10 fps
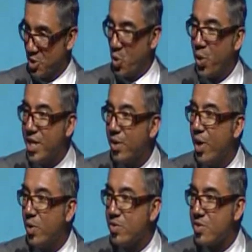Cornell
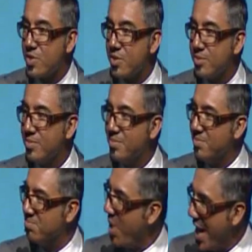Notes,
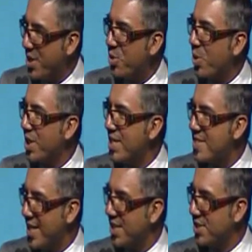binder
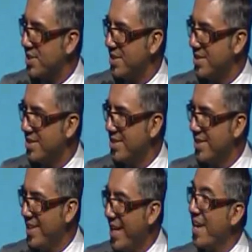organization,
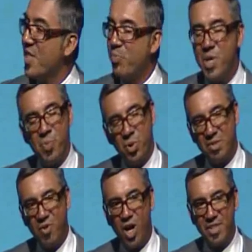and that people
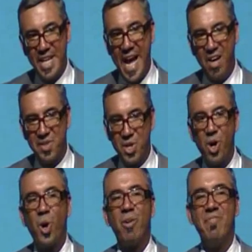involved in AVID
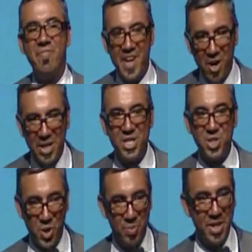are very
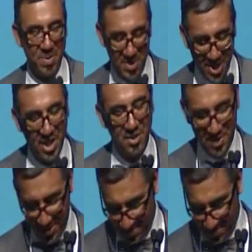determined themselves.